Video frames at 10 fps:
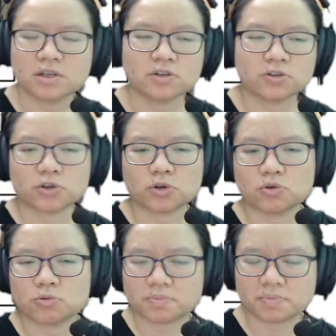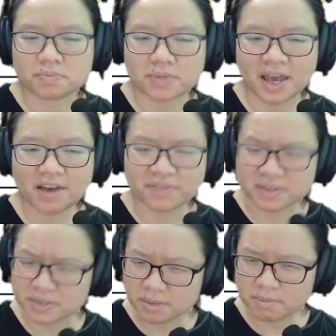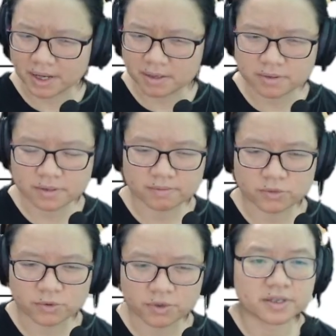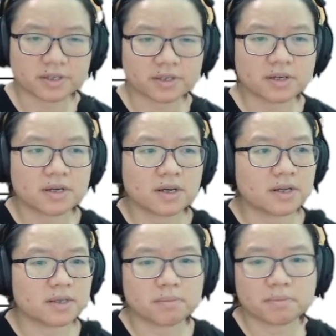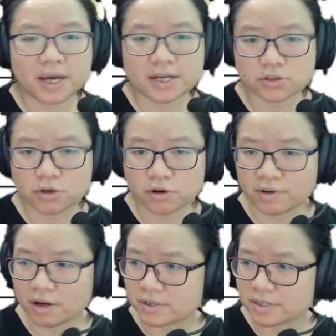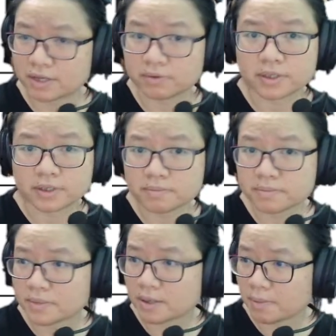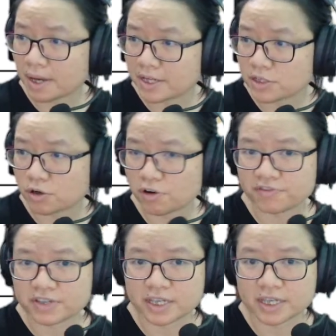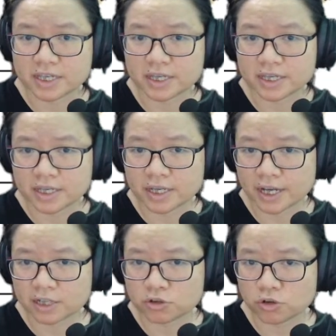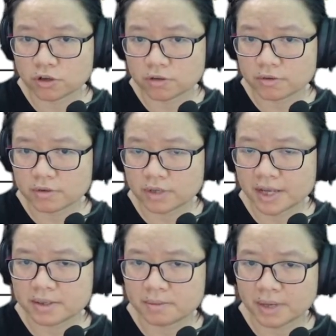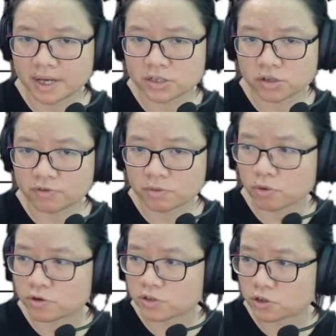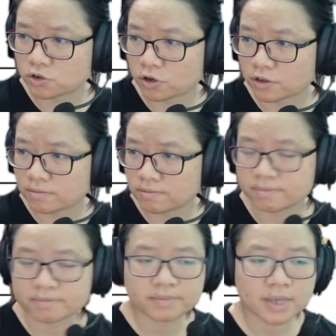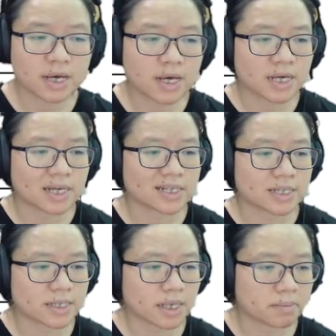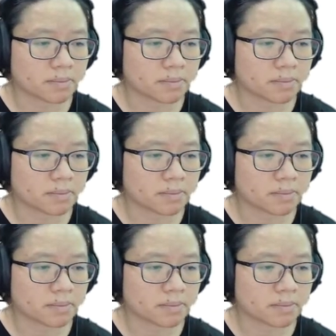So they have the same mass, right? The mass of, I'll list down here, mass of the electron and the mass of the positron is the same.